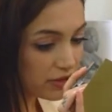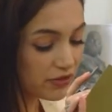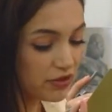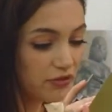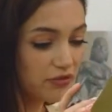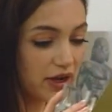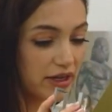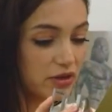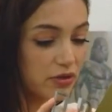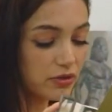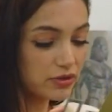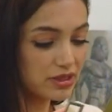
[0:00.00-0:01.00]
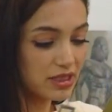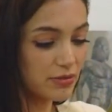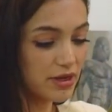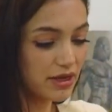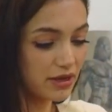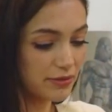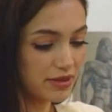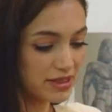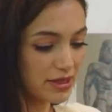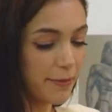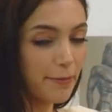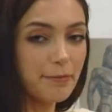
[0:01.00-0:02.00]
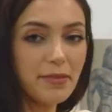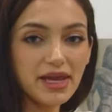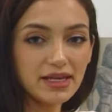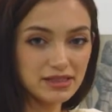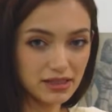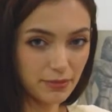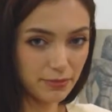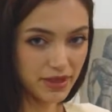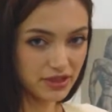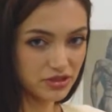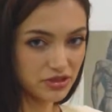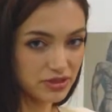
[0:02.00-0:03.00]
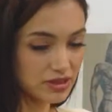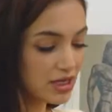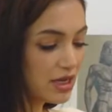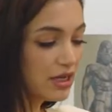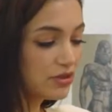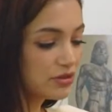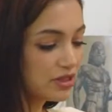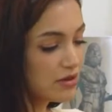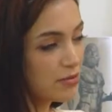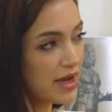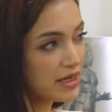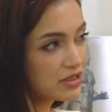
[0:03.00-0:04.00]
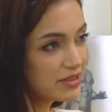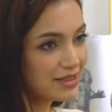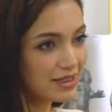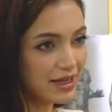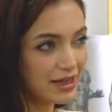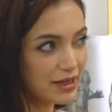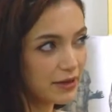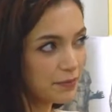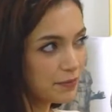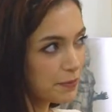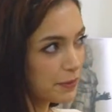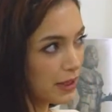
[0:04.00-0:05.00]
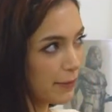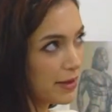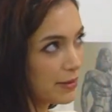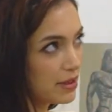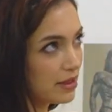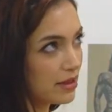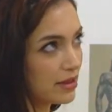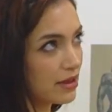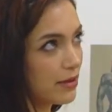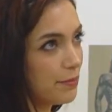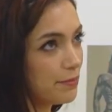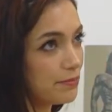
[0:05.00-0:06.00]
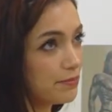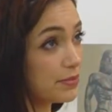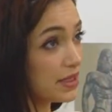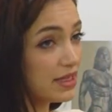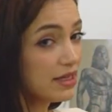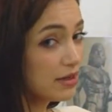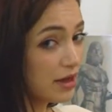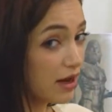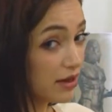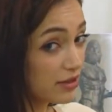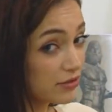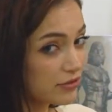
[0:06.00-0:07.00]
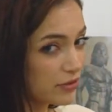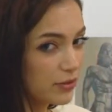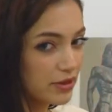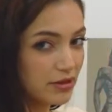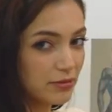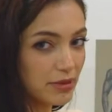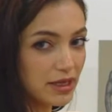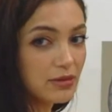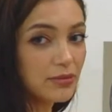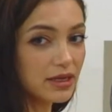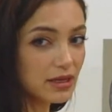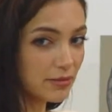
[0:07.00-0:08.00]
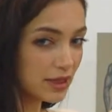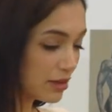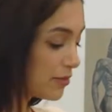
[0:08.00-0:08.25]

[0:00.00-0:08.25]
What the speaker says: of the fine holes that make up this amazing pictures. You can imagine it like, maybe like a beehive with many, many, many,